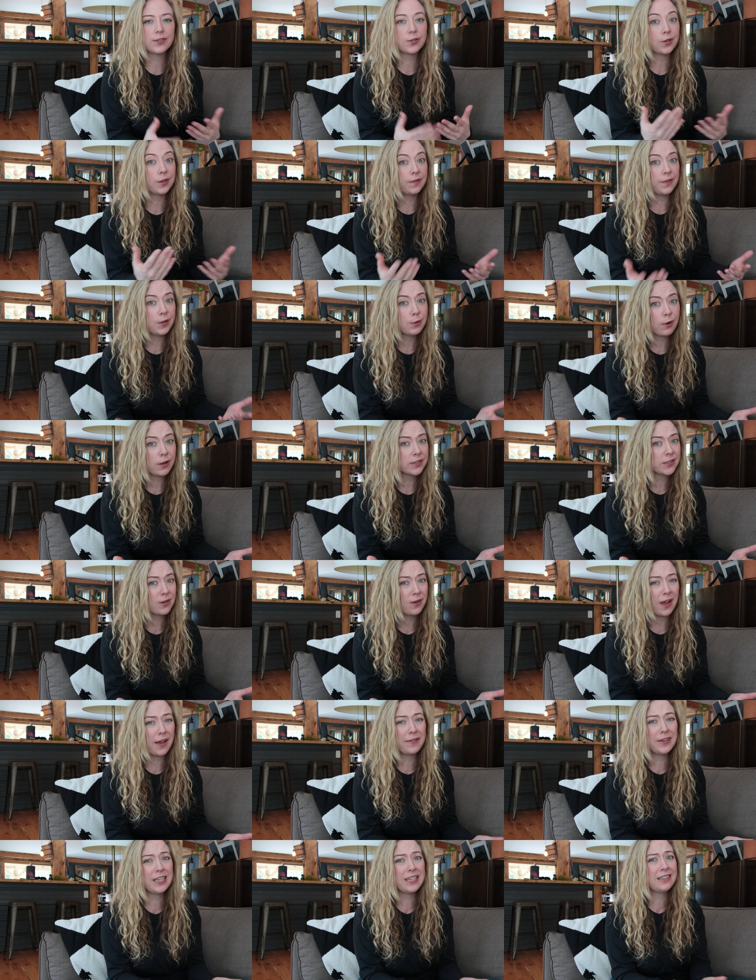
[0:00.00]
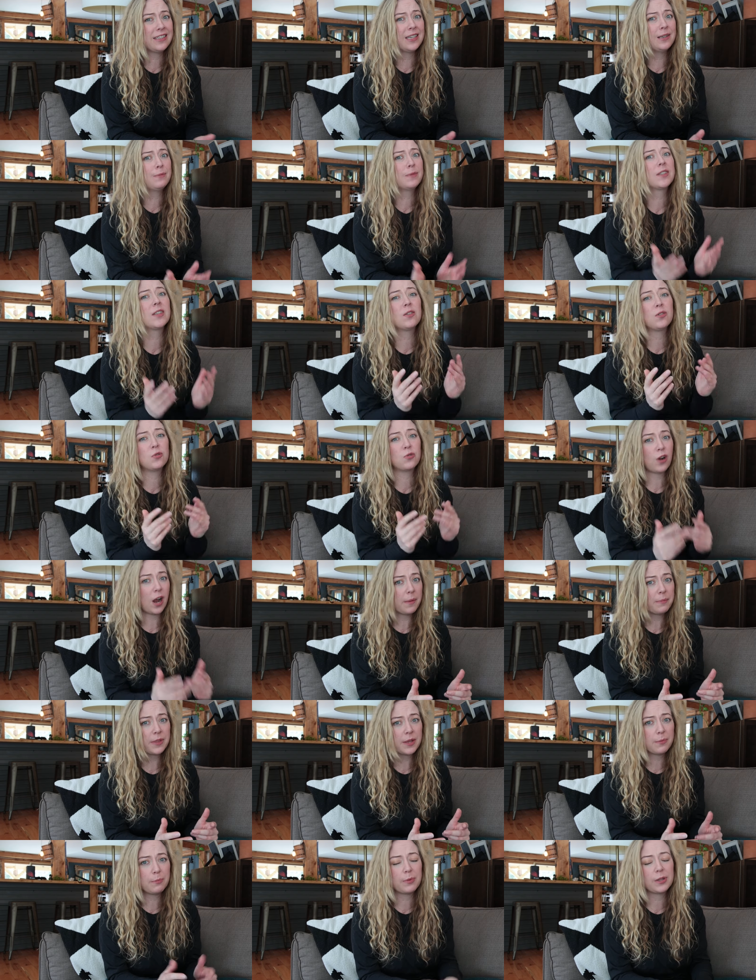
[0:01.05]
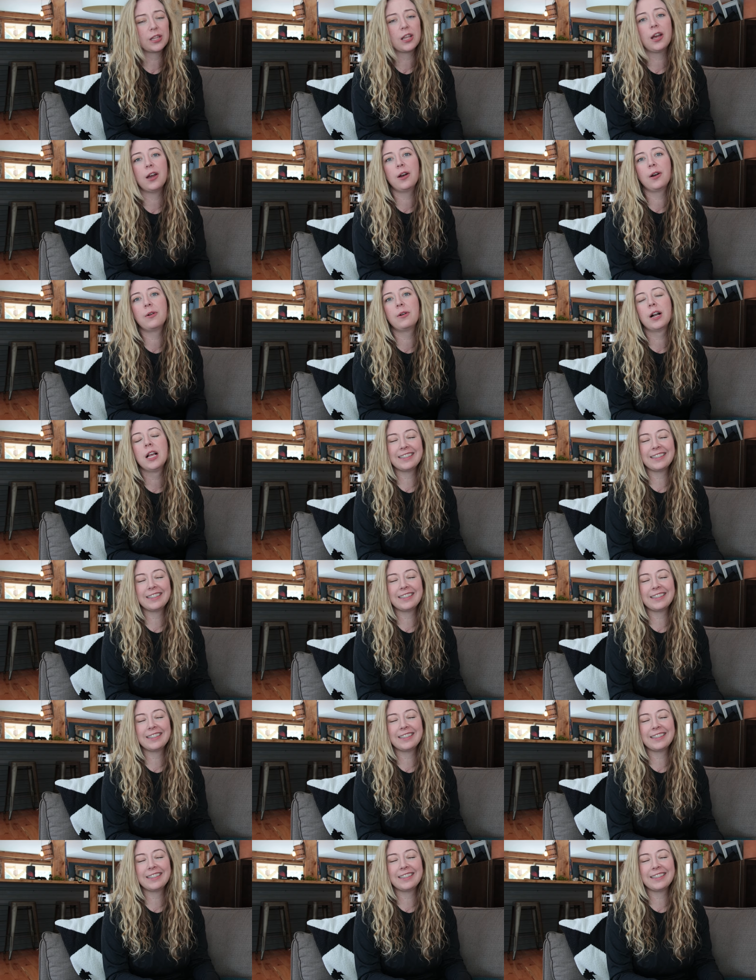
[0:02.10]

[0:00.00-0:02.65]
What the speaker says: So if you also have any tips, drop them below.